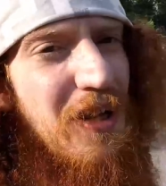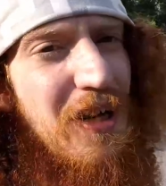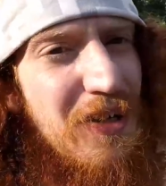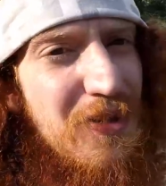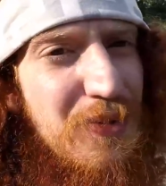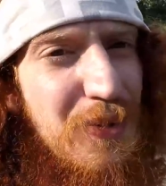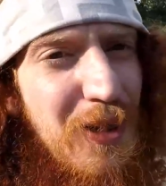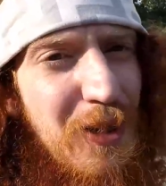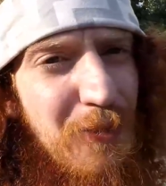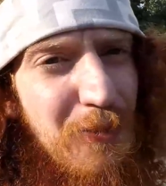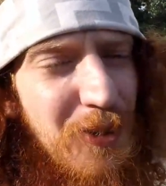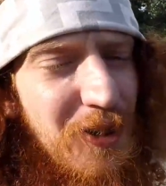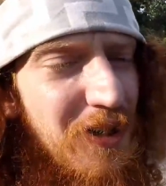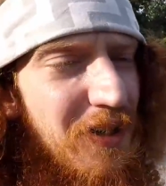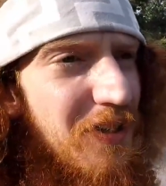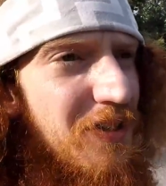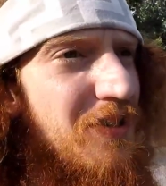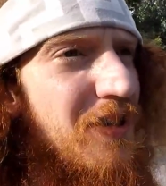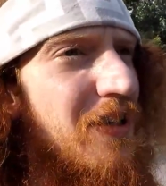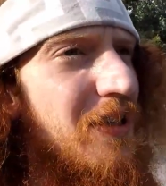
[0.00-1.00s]
that's why we're
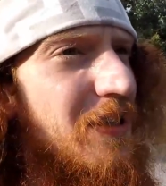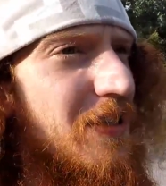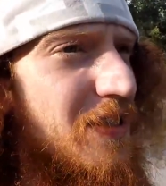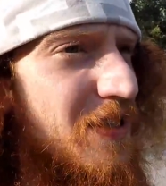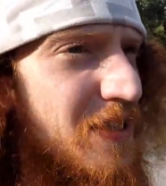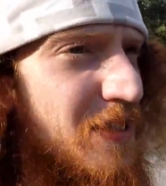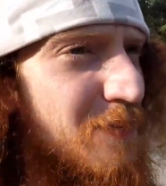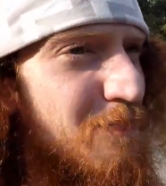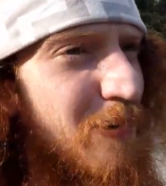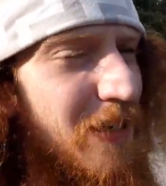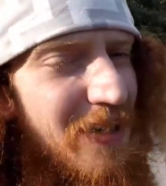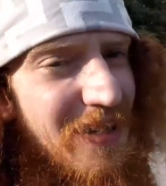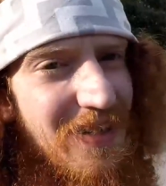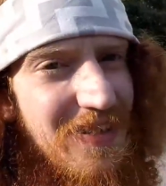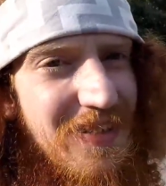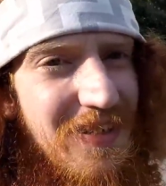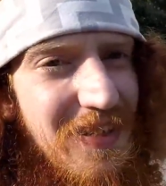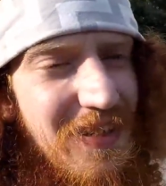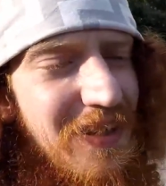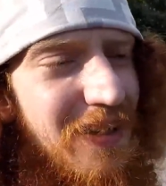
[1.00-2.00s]
gonna try to spice it